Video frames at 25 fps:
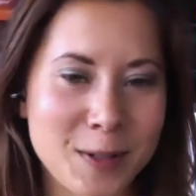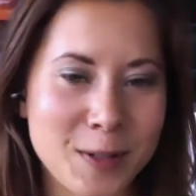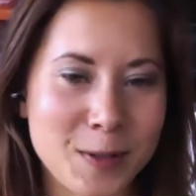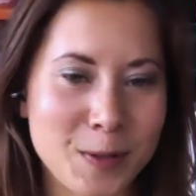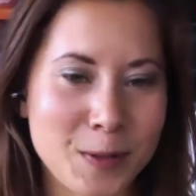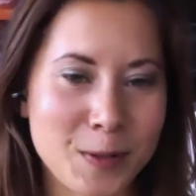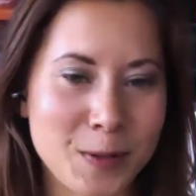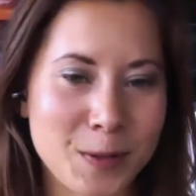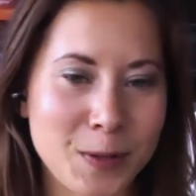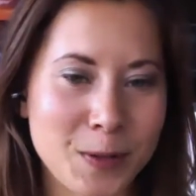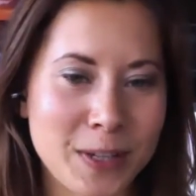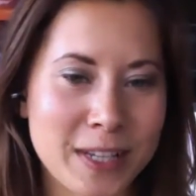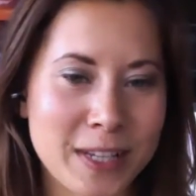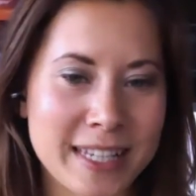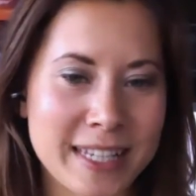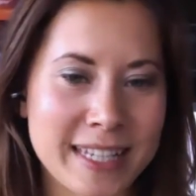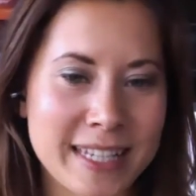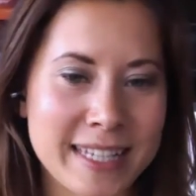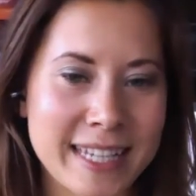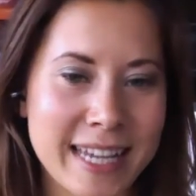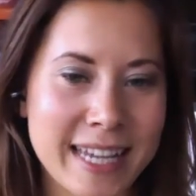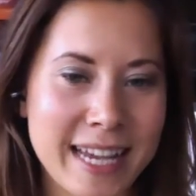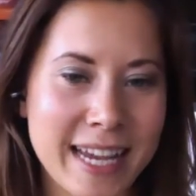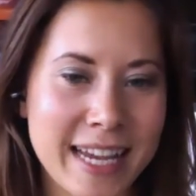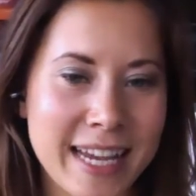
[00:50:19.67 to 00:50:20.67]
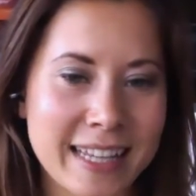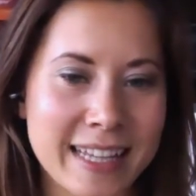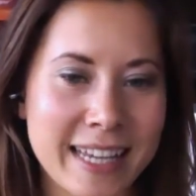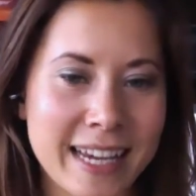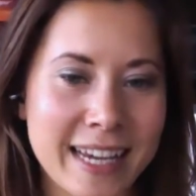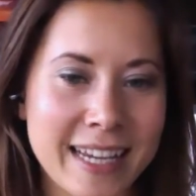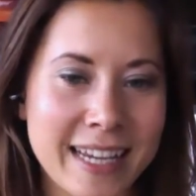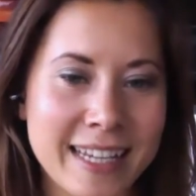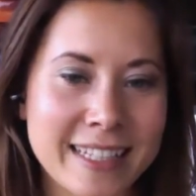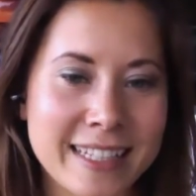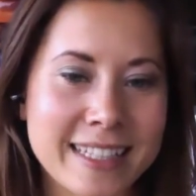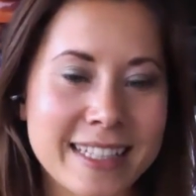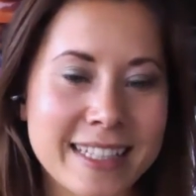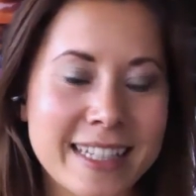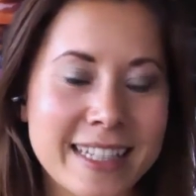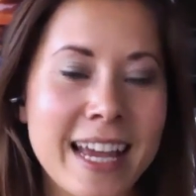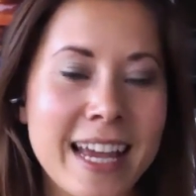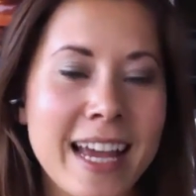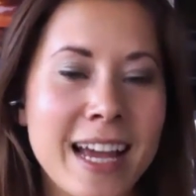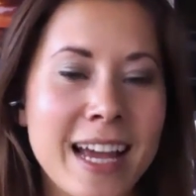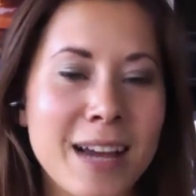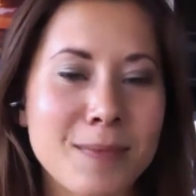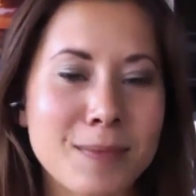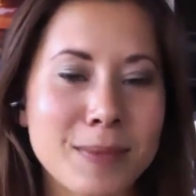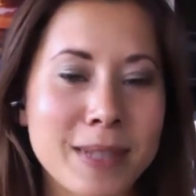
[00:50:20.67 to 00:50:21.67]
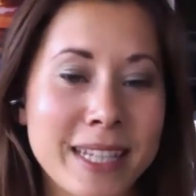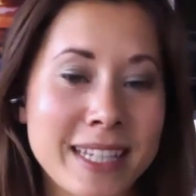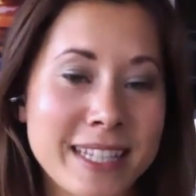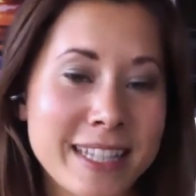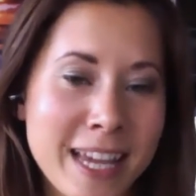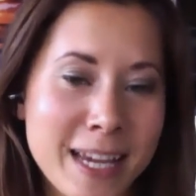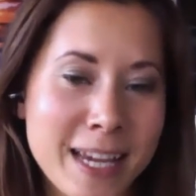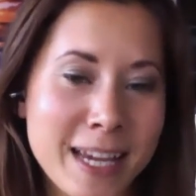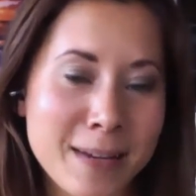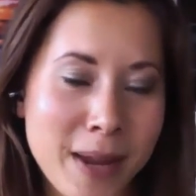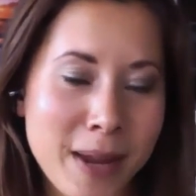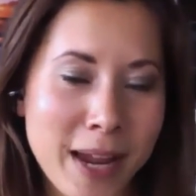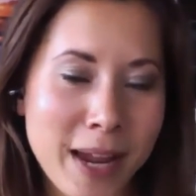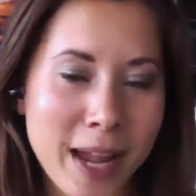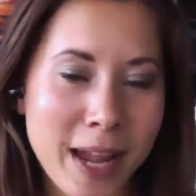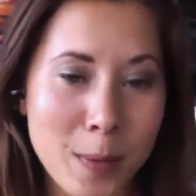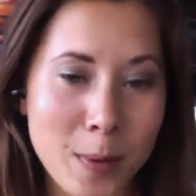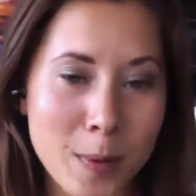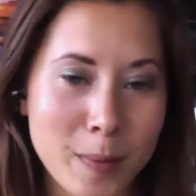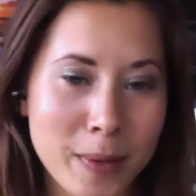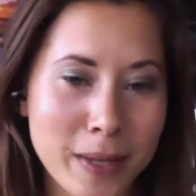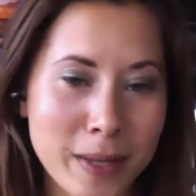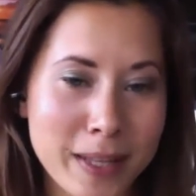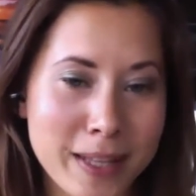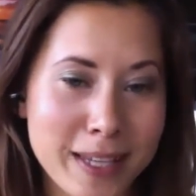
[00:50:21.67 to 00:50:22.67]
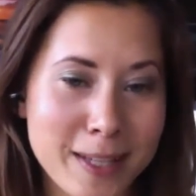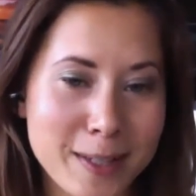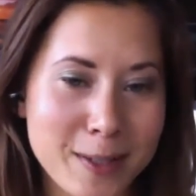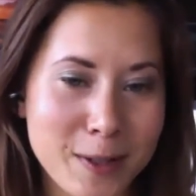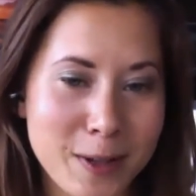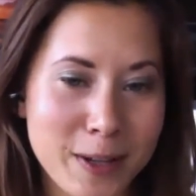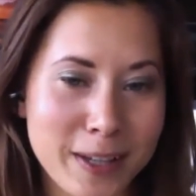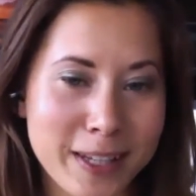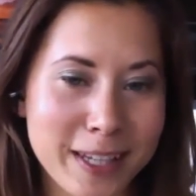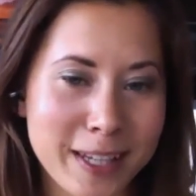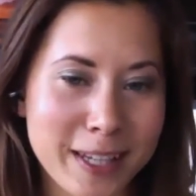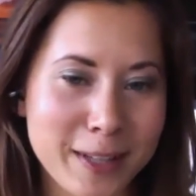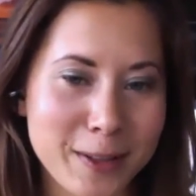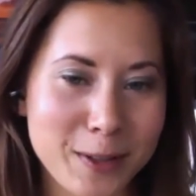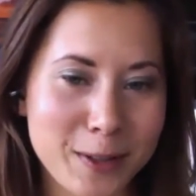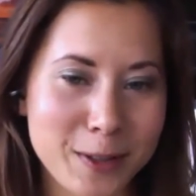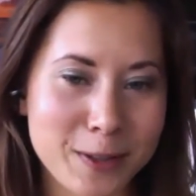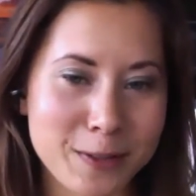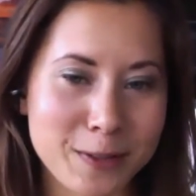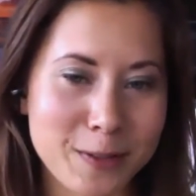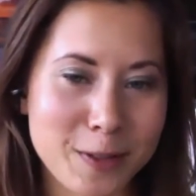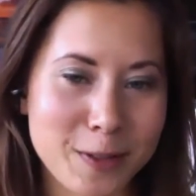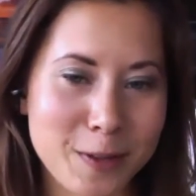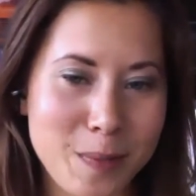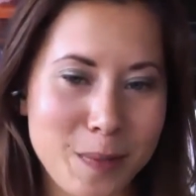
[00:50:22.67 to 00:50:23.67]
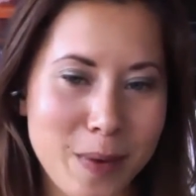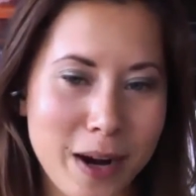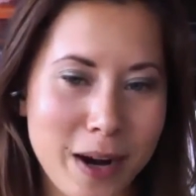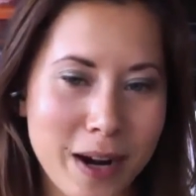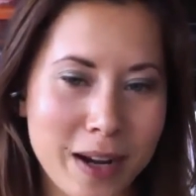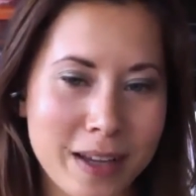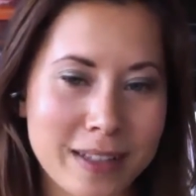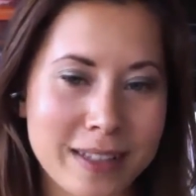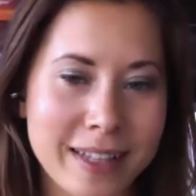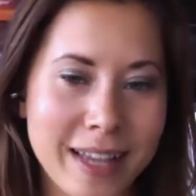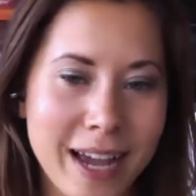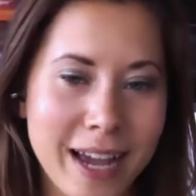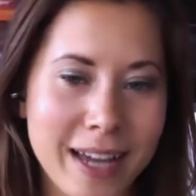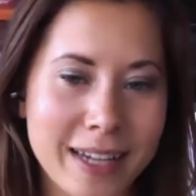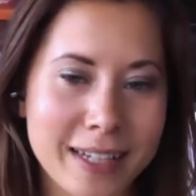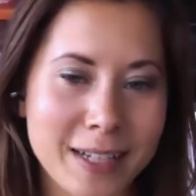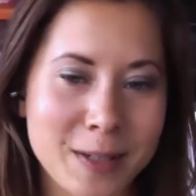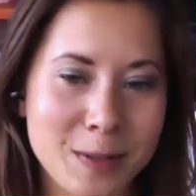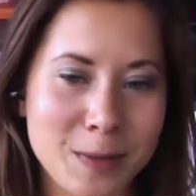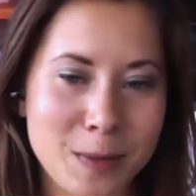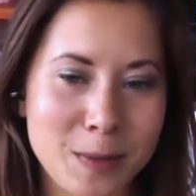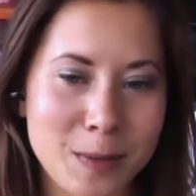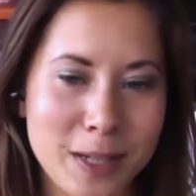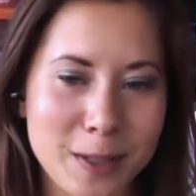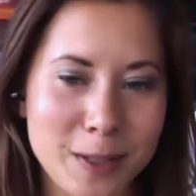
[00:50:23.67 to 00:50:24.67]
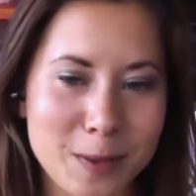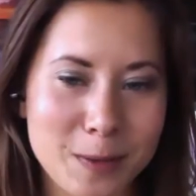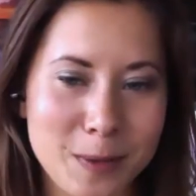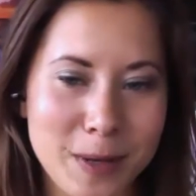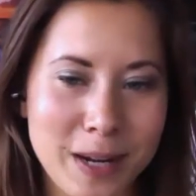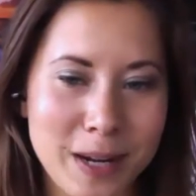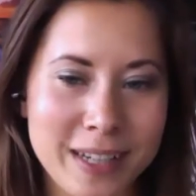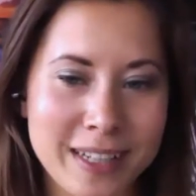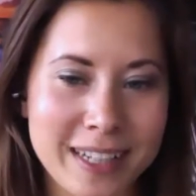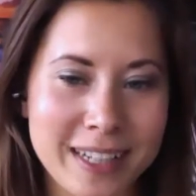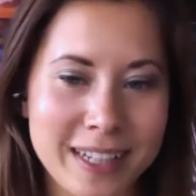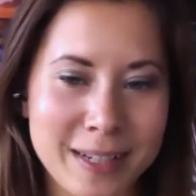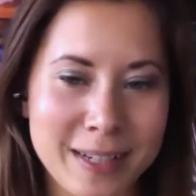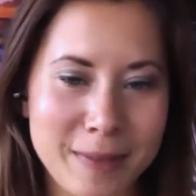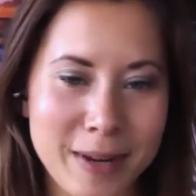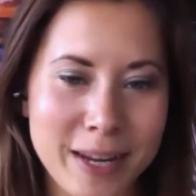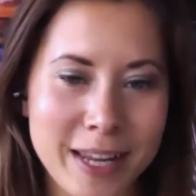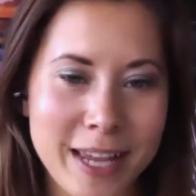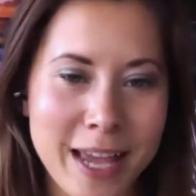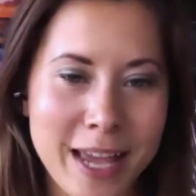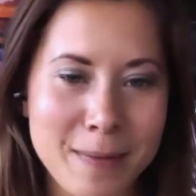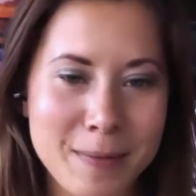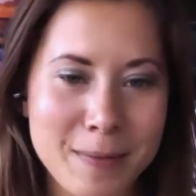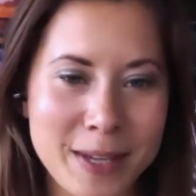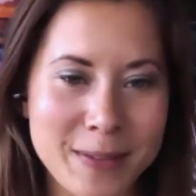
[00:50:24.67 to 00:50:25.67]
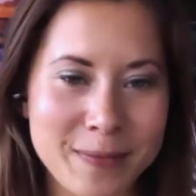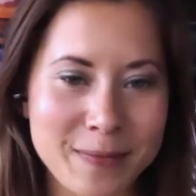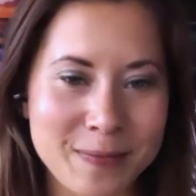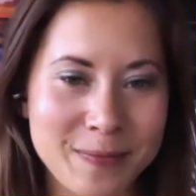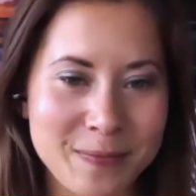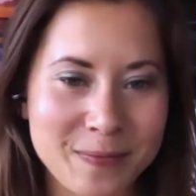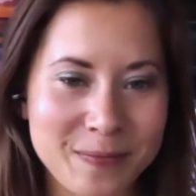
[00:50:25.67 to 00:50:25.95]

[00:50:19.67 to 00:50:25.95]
who is saying that, please like my happy belly so I can learn from Nadya one-on-one in Miami.